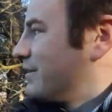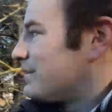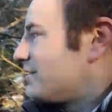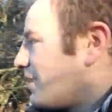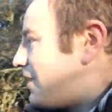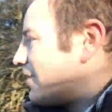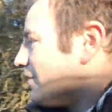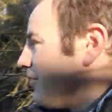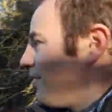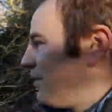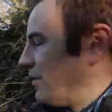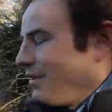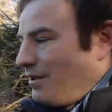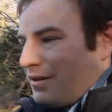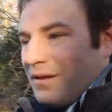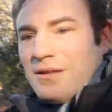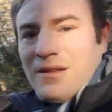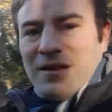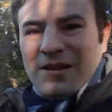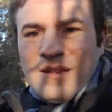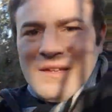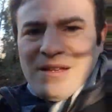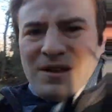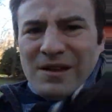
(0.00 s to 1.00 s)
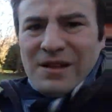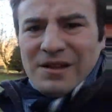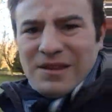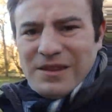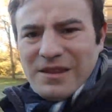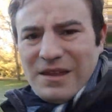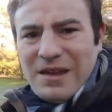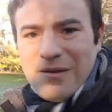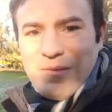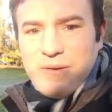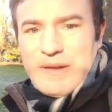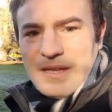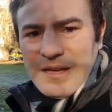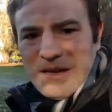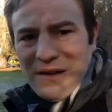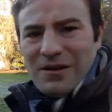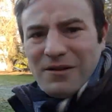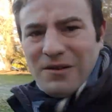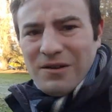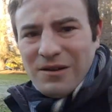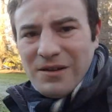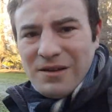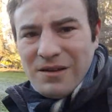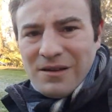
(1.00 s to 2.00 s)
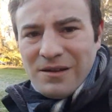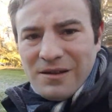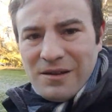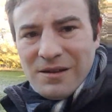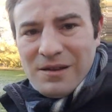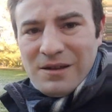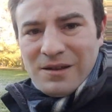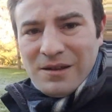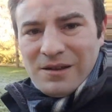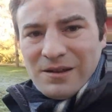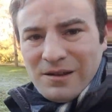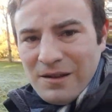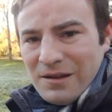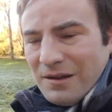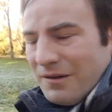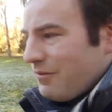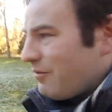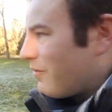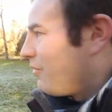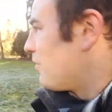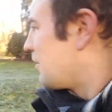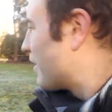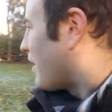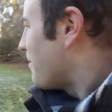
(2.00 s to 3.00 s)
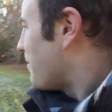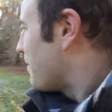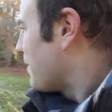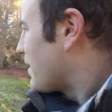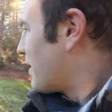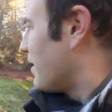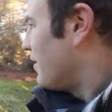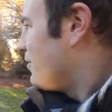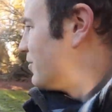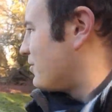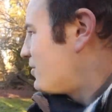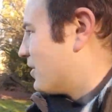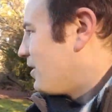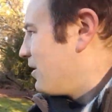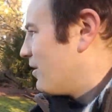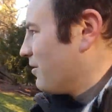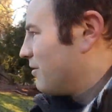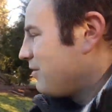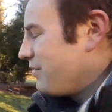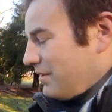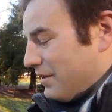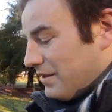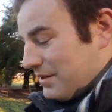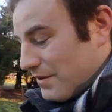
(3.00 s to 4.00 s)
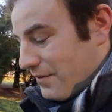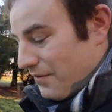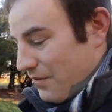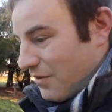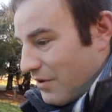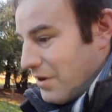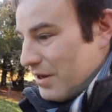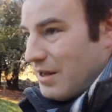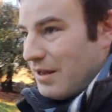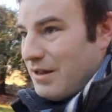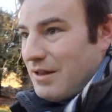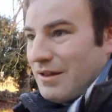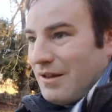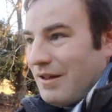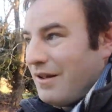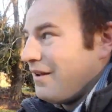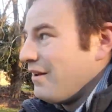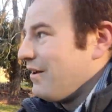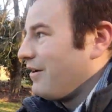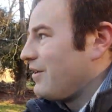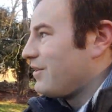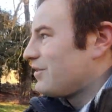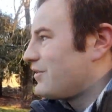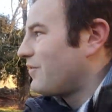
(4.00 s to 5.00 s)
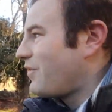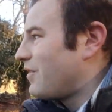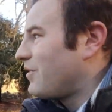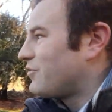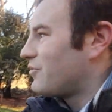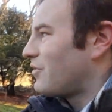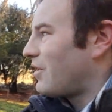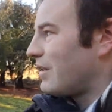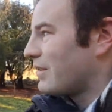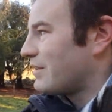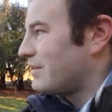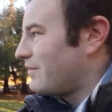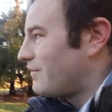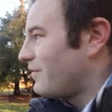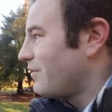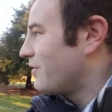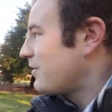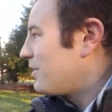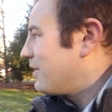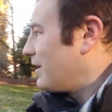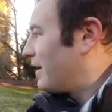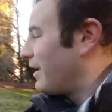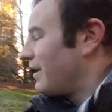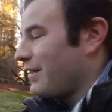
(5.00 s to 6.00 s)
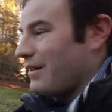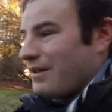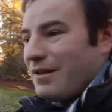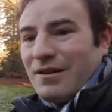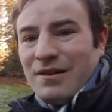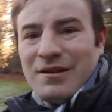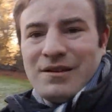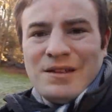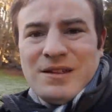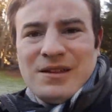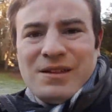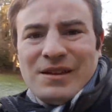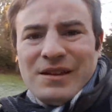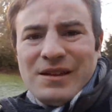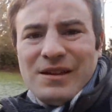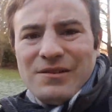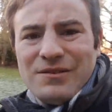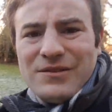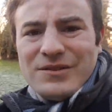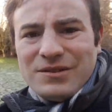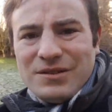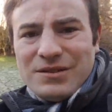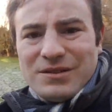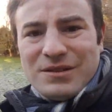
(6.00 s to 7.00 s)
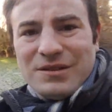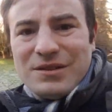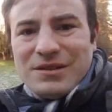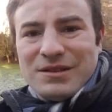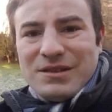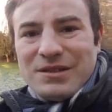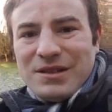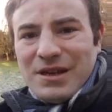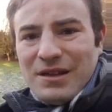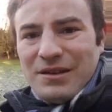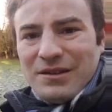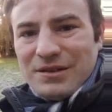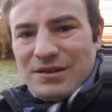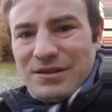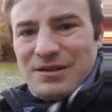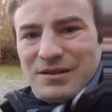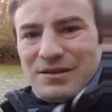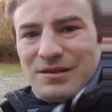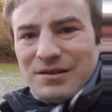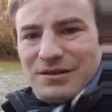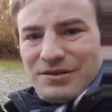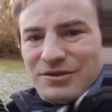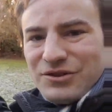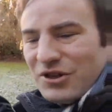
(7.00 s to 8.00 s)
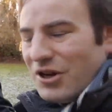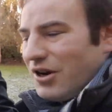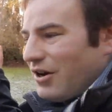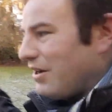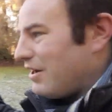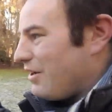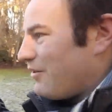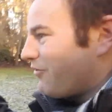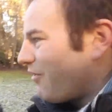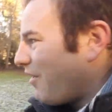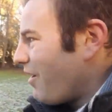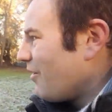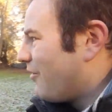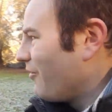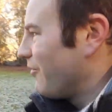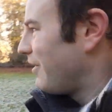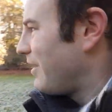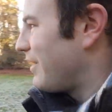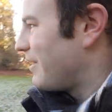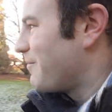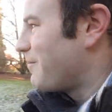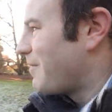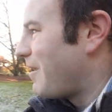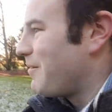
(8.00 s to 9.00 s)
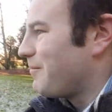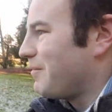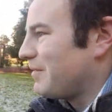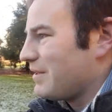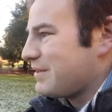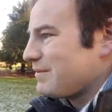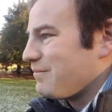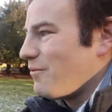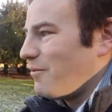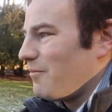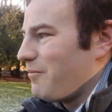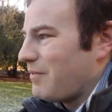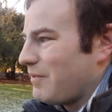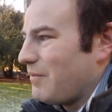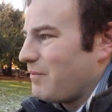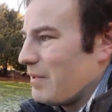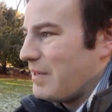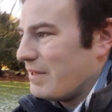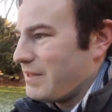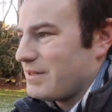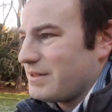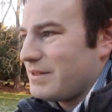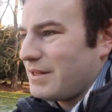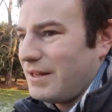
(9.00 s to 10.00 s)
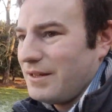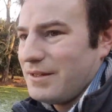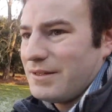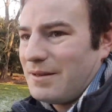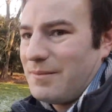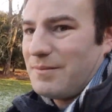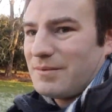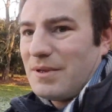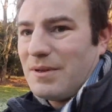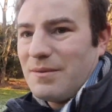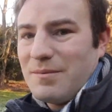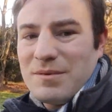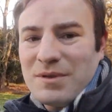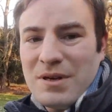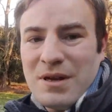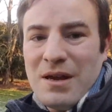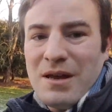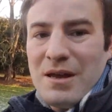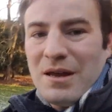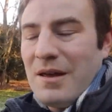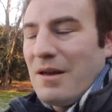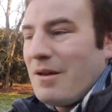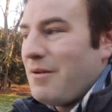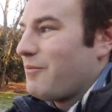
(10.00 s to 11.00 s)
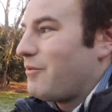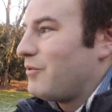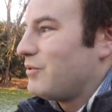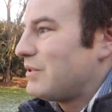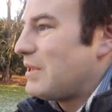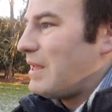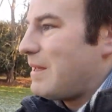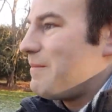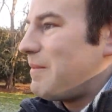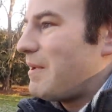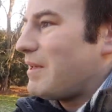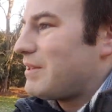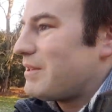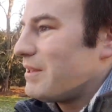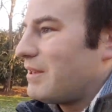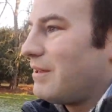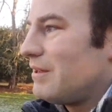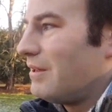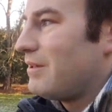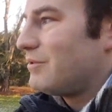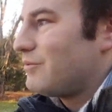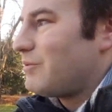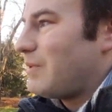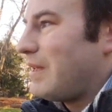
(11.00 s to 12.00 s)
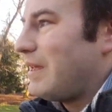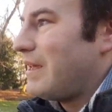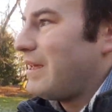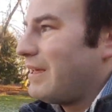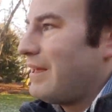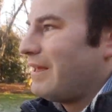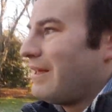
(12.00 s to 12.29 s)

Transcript: So there we go. We'll get a bit closer. It's a very, I think it's a very attractive looking house. The sun's shining right on it at the moment. That's the problem with winter sun sometimes. We'll see it better as we